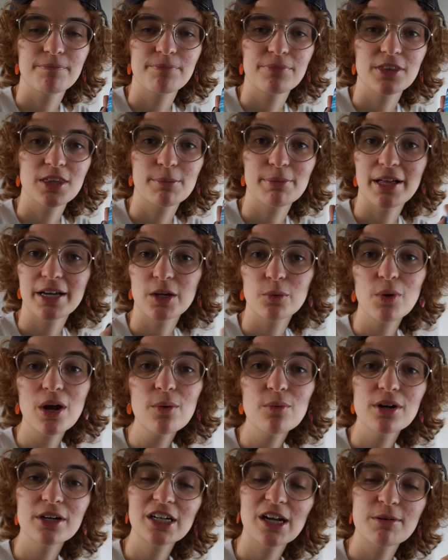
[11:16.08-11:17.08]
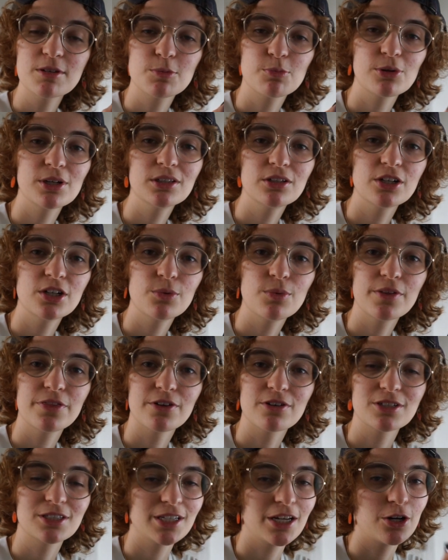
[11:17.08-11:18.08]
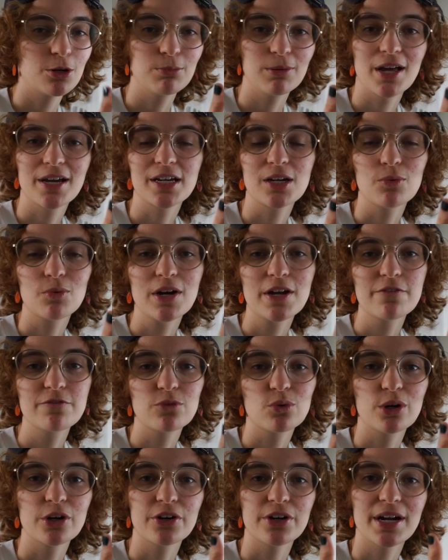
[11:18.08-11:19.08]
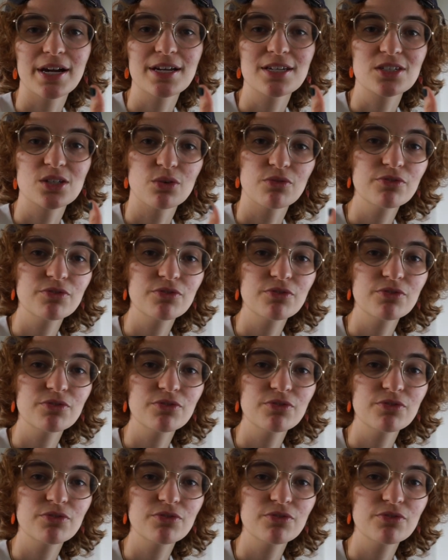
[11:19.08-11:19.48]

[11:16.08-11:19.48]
The black and white one comes preloaded with their standard black and white 400 ISO